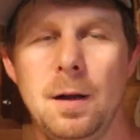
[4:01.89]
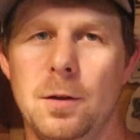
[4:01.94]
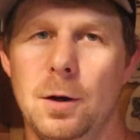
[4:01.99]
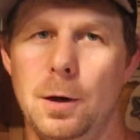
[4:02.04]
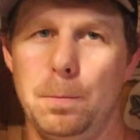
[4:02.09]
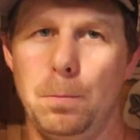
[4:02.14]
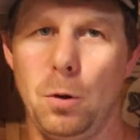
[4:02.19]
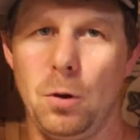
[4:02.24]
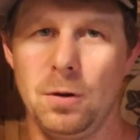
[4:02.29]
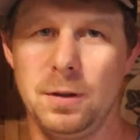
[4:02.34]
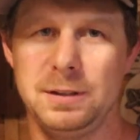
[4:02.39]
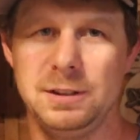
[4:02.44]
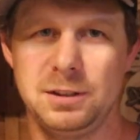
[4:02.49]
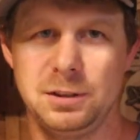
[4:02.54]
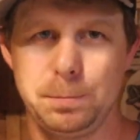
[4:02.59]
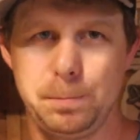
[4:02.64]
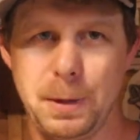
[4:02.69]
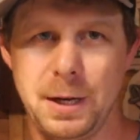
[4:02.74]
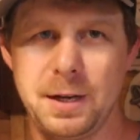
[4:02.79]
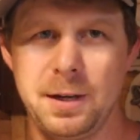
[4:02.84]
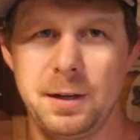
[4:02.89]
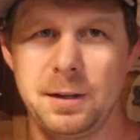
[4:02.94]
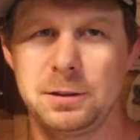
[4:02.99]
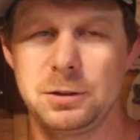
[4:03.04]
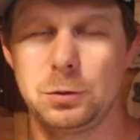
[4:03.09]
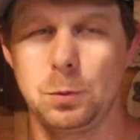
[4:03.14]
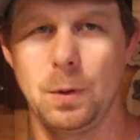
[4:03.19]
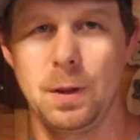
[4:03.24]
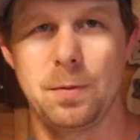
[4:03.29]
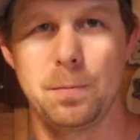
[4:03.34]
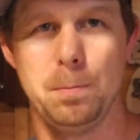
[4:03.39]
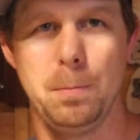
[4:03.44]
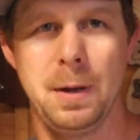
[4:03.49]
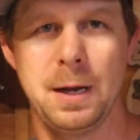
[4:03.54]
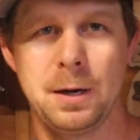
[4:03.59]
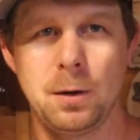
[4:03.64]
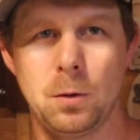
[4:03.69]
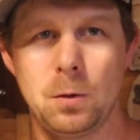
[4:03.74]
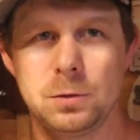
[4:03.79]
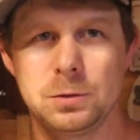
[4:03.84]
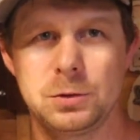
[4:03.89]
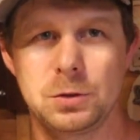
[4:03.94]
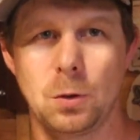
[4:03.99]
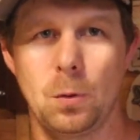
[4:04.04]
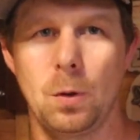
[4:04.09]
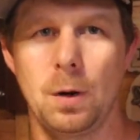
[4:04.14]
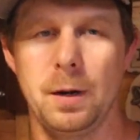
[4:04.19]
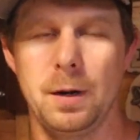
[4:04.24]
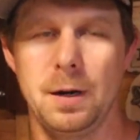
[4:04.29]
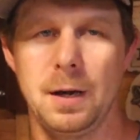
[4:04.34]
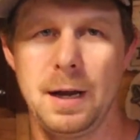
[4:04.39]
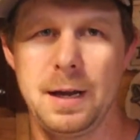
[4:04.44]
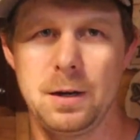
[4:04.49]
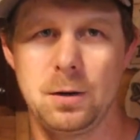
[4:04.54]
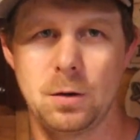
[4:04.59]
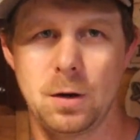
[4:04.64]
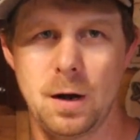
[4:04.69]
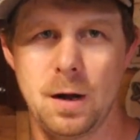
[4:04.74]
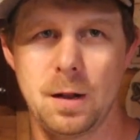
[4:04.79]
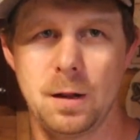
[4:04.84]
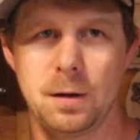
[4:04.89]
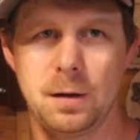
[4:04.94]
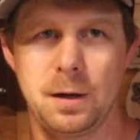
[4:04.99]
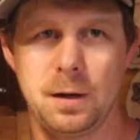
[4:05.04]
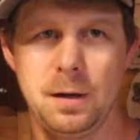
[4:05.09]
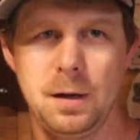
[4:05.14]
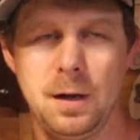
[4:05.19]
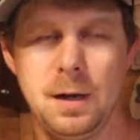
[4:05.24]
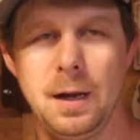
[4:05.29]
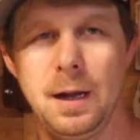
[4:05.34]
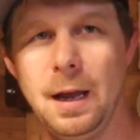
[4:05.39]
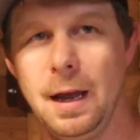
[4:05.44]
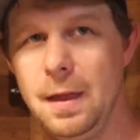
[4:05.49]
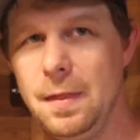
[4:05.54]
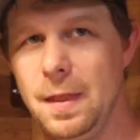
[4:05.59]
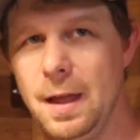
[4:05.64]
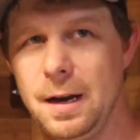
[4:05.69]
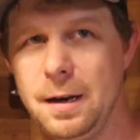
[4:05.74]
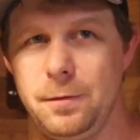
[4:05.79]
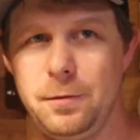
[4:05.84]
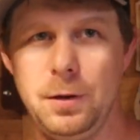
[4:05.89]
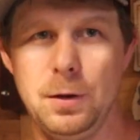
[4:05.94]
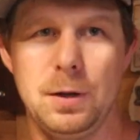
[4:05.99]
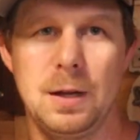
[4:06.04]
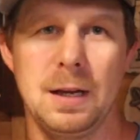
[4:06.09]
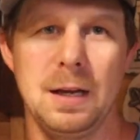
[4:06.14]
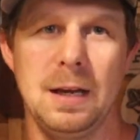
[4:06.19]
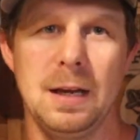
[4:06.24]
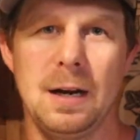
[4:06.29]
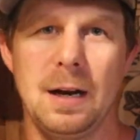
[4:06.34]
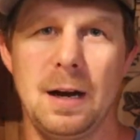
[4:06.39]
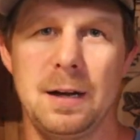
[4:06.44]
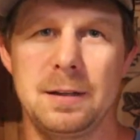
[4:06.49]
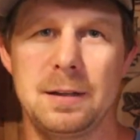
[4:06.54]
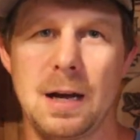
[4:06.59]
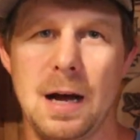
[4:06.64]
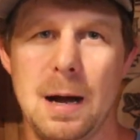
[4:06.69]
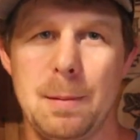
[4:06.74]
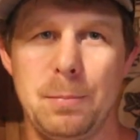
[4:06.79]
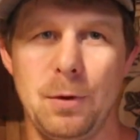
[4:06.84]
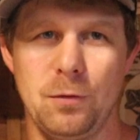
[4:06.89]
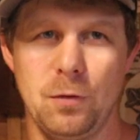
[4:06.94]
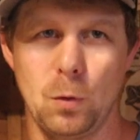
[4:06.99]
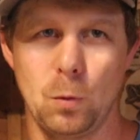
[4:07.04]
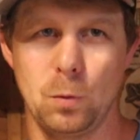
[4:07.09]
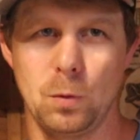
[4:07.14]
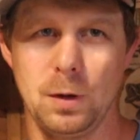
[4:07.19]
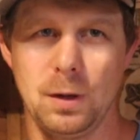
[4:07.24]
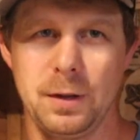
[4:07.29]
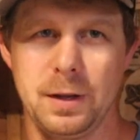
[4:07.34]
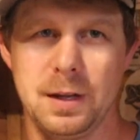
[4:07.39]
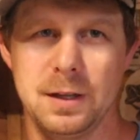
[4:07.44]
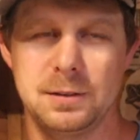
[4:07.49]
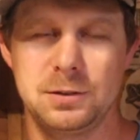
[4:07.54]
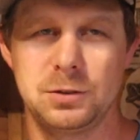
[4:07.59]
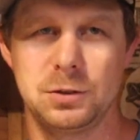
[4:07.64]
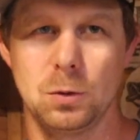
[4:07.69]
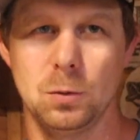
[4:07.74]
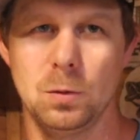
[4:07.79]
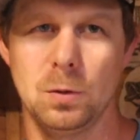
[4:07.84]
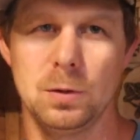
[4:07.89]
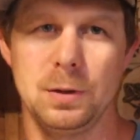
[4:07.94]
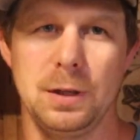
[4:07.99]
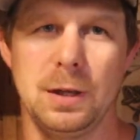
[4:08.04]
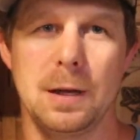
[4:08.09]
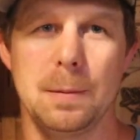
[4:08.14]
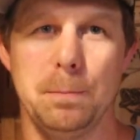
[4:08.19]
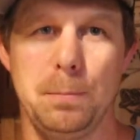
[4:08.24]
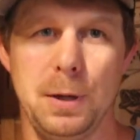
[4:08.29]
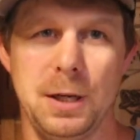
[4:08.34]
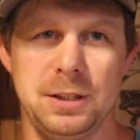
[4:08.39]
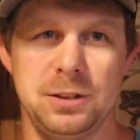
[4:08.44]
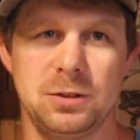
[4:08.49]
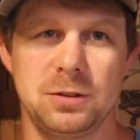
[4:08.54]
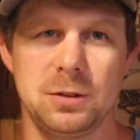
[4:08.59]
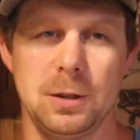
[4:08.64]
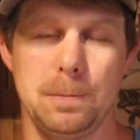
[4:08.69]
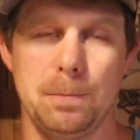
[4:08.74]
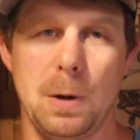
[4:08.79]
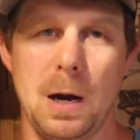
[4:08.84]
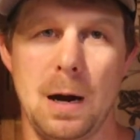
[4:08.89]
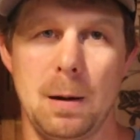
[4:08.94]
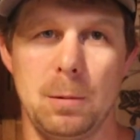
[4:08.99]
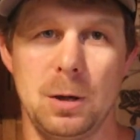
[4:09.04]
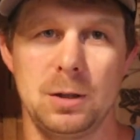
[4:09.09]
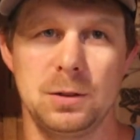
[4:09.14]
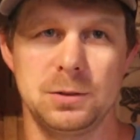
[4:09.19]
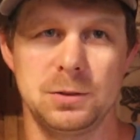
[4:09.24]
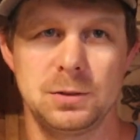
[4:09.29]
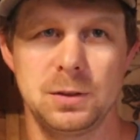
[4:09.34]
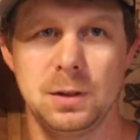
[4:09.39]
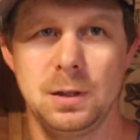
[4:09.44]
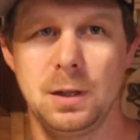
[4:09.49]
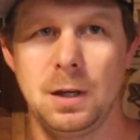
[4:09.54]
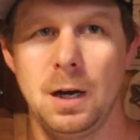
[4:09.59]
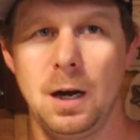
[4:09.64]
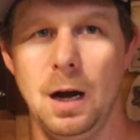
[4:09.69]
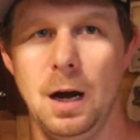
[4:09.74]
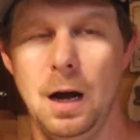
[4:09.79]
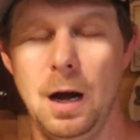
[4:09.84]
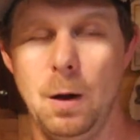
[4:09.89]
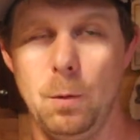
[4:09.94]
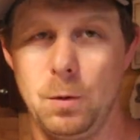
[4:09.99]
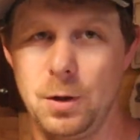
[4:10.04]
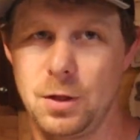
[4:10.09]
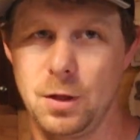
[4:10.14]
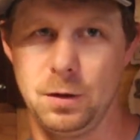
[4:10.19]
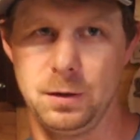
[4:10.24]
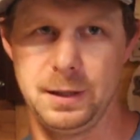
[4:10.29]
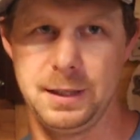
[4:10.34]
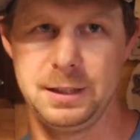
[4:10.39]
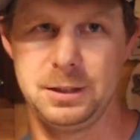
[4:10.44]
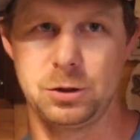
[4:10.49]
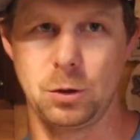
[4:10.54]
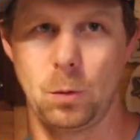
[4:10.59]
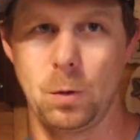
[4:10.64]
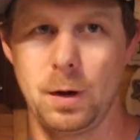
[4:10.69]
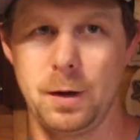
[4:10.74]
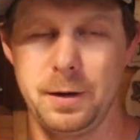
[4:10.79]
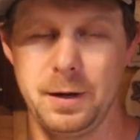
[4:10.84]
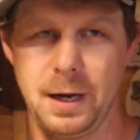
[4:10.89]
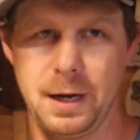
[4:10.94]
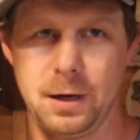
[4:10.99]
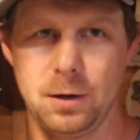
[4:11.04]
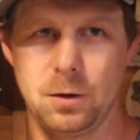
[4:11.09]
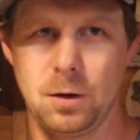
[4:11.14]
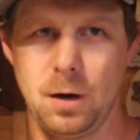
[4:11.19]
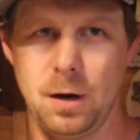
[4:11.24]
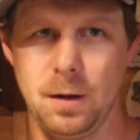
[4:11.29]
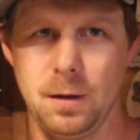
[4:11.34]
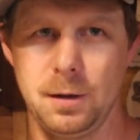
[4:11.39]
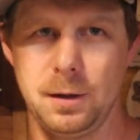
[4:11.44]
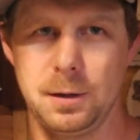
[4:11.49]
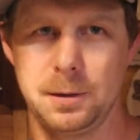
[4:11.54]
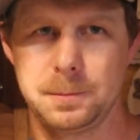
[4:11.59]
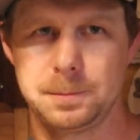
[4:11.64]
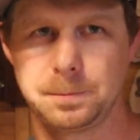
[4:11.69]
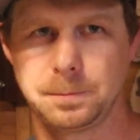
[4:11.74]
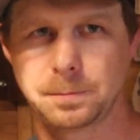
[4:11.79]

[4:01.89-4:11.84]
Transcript: They're pulling spinners with minnows or a night crawler. And then if you can get on top of a really good school, you can pitch slip bobbers with a leech or a night crawler.